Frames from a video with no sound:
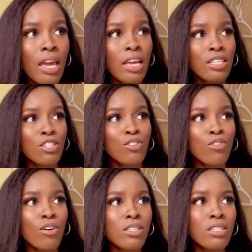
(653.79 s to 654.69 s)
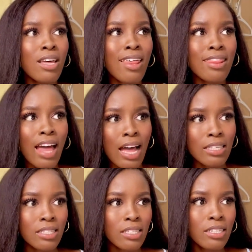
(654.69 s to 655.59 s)
It is not
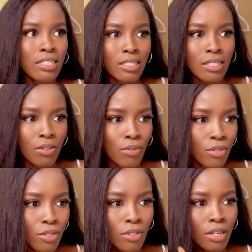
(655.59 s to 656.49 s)
that detailed.